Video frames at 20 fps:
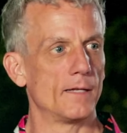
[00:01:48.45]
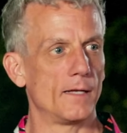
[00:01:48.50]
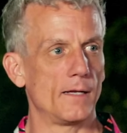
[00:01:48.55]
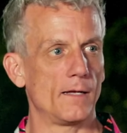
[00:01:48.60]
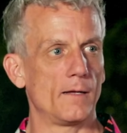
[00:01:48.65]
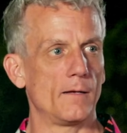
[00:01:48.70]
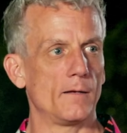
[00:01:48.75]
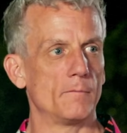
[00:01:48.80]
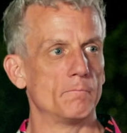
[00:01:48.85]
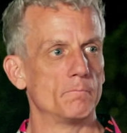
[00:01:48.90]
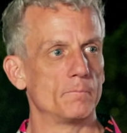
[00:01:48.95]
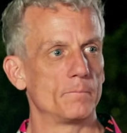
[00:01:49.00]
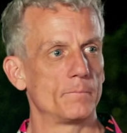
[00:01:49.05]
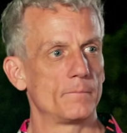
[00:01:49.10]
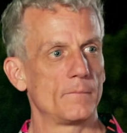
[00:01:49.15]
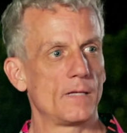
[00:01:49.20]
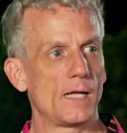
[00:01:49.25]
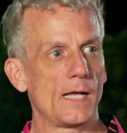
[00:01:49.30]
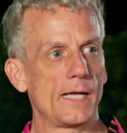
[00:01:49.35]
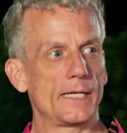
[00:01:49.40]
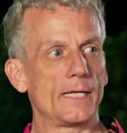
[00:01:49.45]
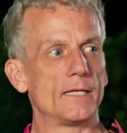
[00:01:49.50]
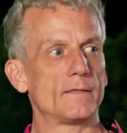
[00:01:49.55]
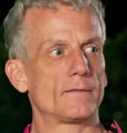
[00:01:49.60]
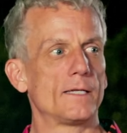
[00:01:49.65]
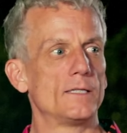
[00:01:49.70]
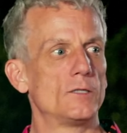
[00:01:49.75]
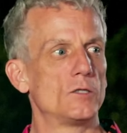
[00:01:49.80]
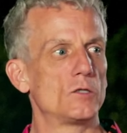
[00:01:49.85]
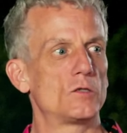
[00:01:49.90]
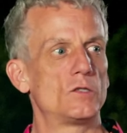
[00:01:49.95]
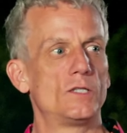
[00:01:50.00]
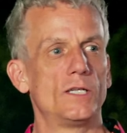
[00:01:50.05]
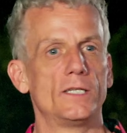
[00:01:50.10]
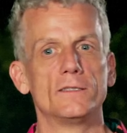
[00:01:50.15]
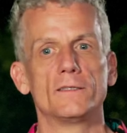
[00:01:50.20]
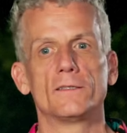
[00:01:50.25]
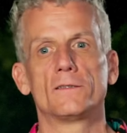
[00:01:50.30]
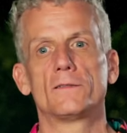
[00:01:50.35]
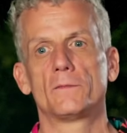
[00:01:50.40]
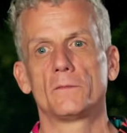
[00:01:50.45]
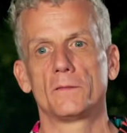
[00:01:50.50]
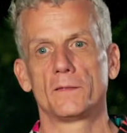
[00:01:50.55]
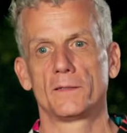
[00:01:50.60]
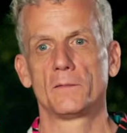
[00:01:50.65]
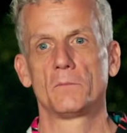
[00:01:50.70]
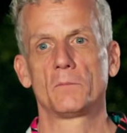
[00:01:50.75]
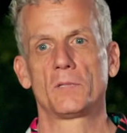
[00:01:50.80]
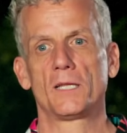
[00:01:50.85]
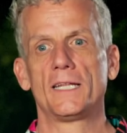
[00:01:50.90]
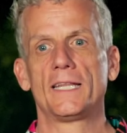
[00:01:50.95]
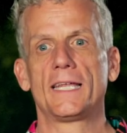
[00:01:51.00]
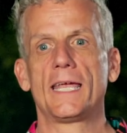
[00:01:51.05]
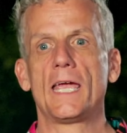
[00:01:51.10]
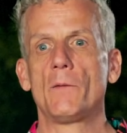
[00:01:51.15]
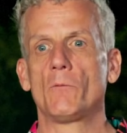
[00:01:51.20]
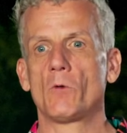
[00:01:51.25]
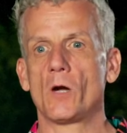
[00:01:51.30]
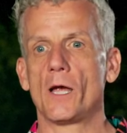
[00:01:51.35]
I guess I just didn't play the game